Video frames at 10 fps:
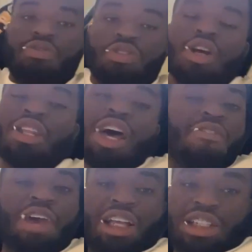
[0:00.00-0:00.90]
for, not
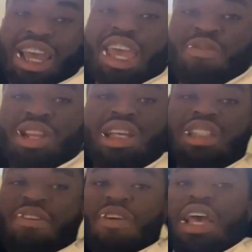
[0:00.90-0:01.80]
fashion. I hate when niggas
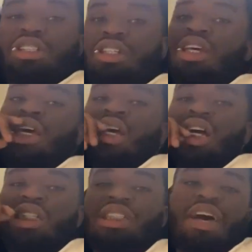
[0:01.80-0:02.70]
say fashion.
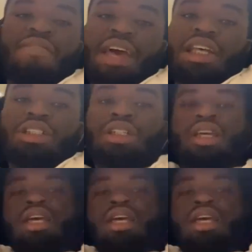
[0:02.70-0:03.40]
Cause it's not fashion,